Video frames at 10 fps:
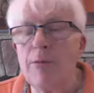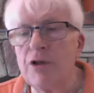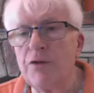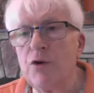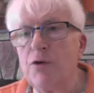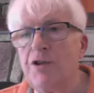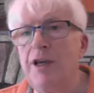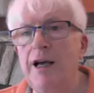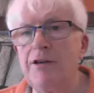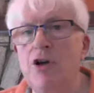of course,
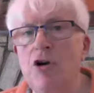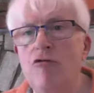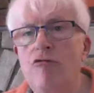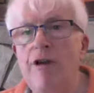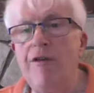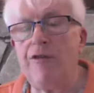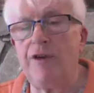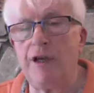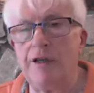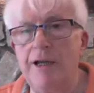he has a
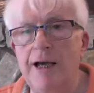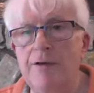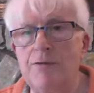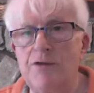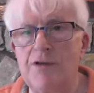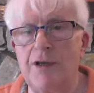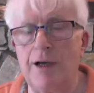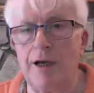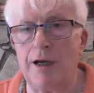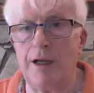horrific
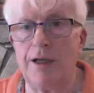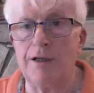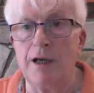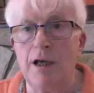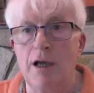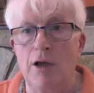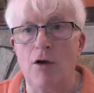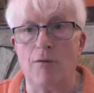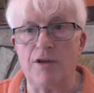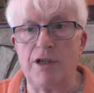downside.
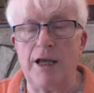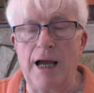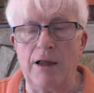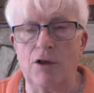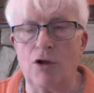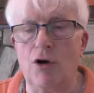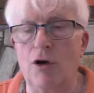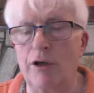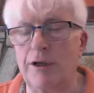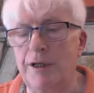Obviously,
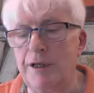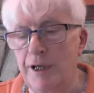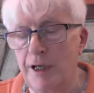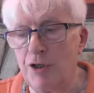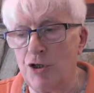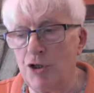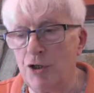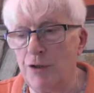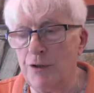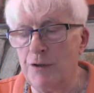alcohol and
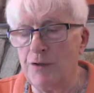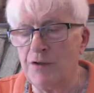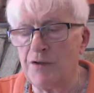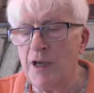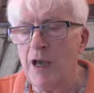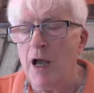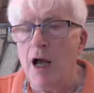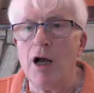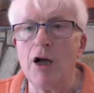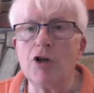addictions,
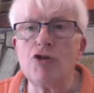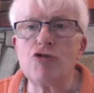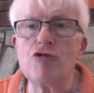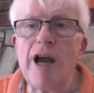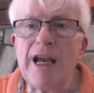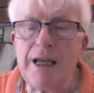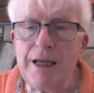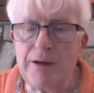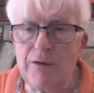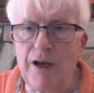a
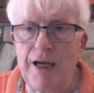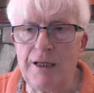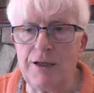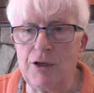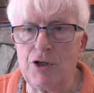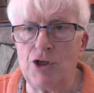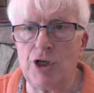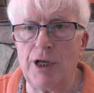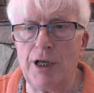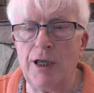drain of
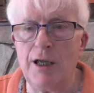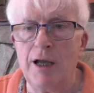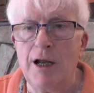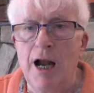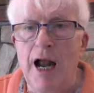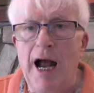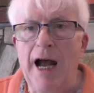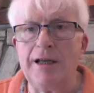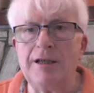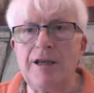energy.
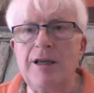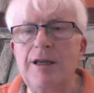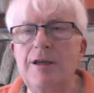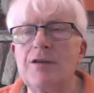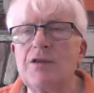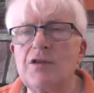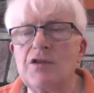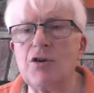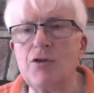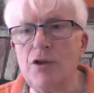And he's
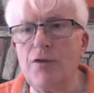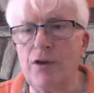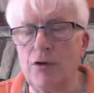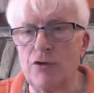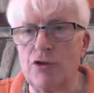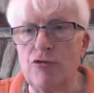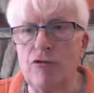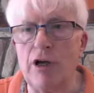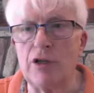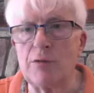so difficult to
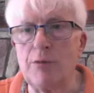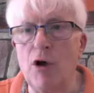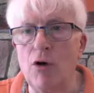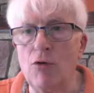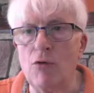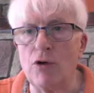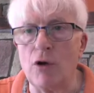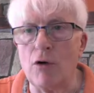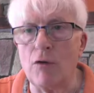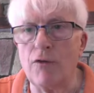grasp hold
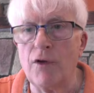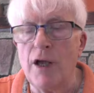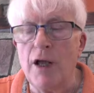of.